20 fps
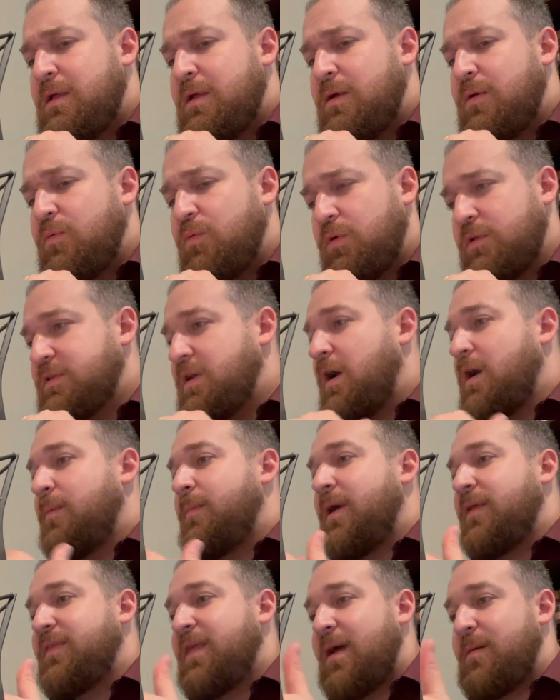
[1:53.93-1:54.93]
We'll talk
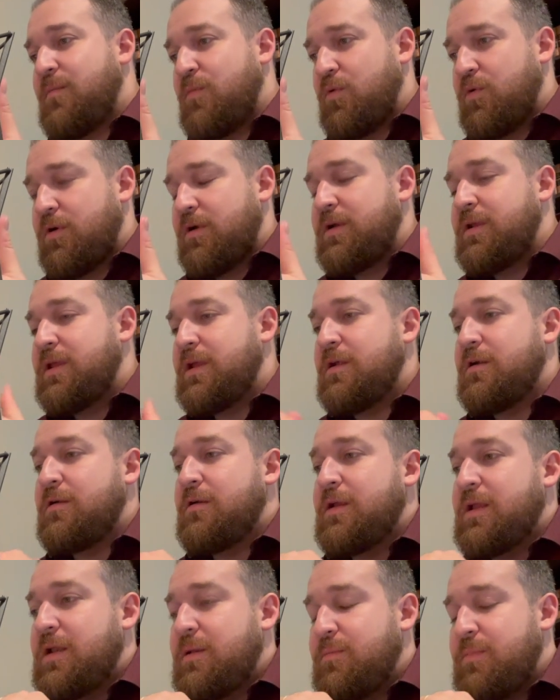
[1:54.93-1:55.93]
about that more
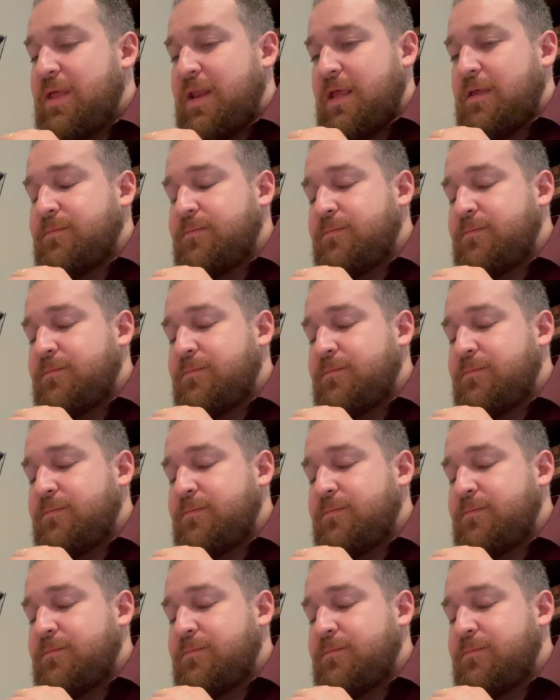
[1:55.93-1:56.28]
here in a minute.